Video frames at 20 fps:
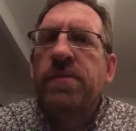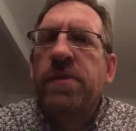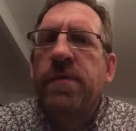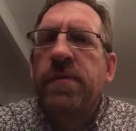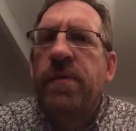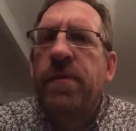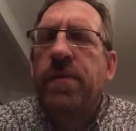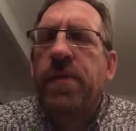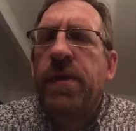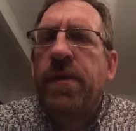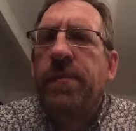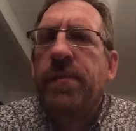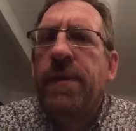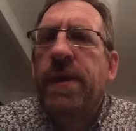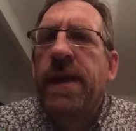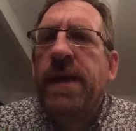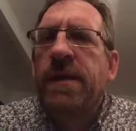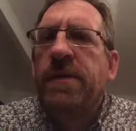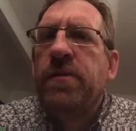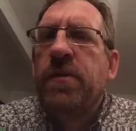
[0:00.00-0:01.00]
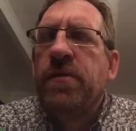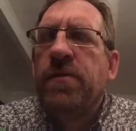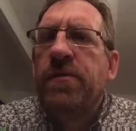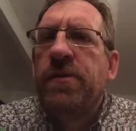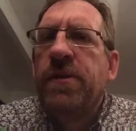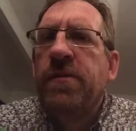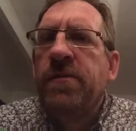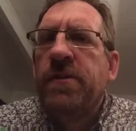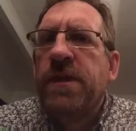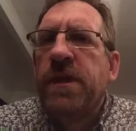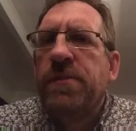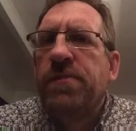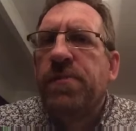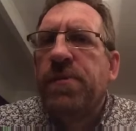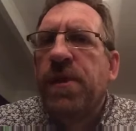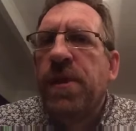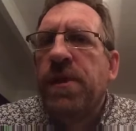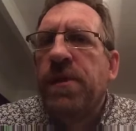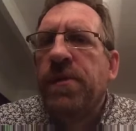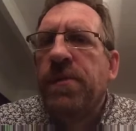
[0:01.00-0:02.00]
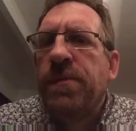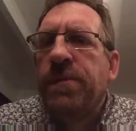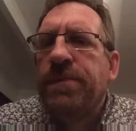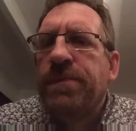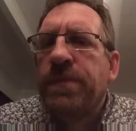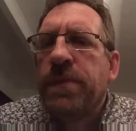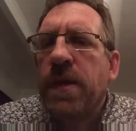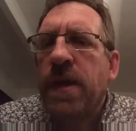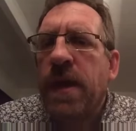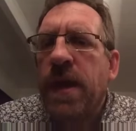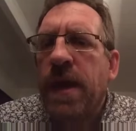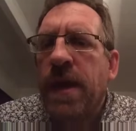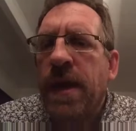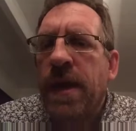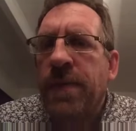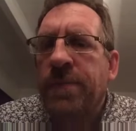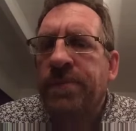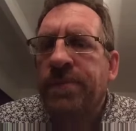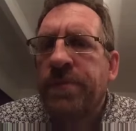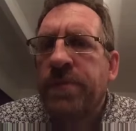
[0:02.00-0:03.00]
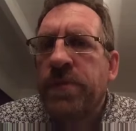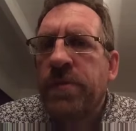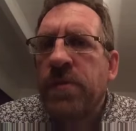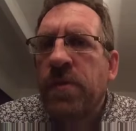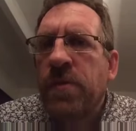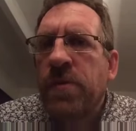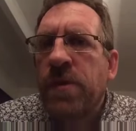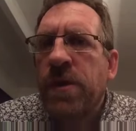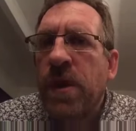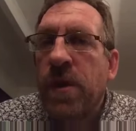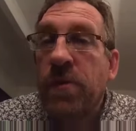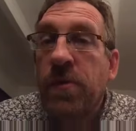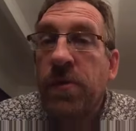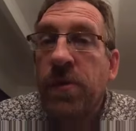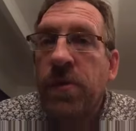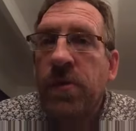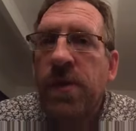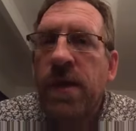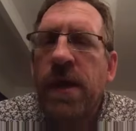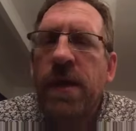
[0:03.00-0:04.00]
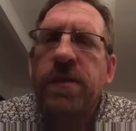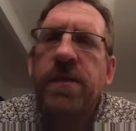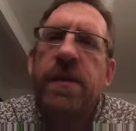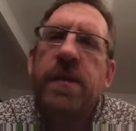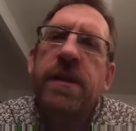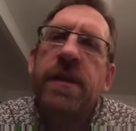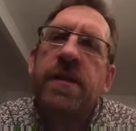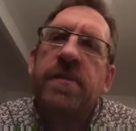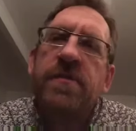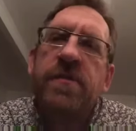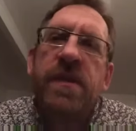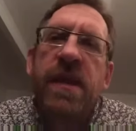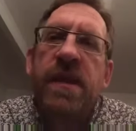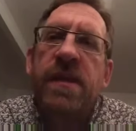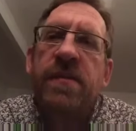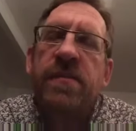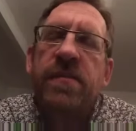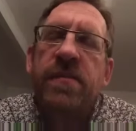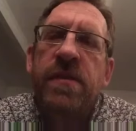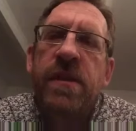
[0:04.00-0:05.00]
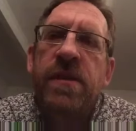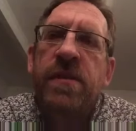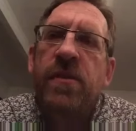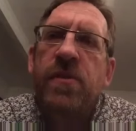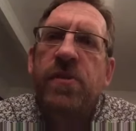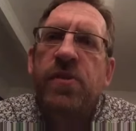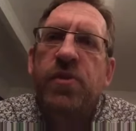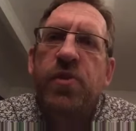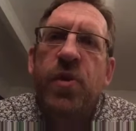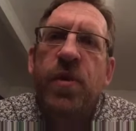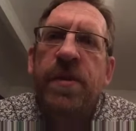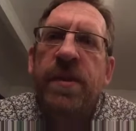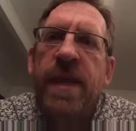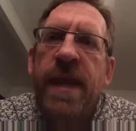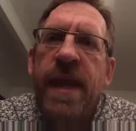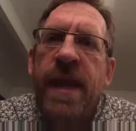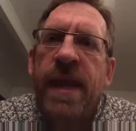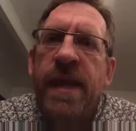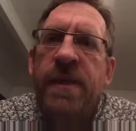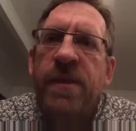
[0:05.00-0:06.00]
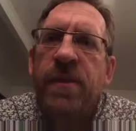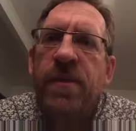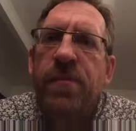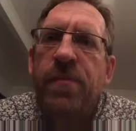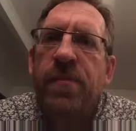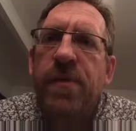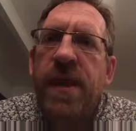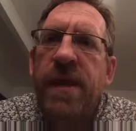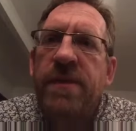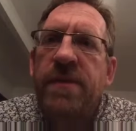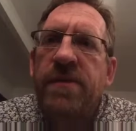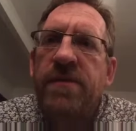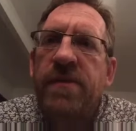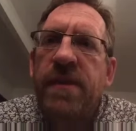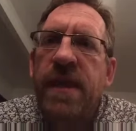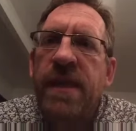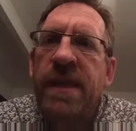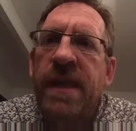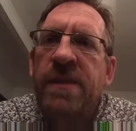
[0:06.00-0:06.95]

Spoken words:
So if you put in blaine.theorytestpro.co.uk, I think it is, then you can join there and you can practice there.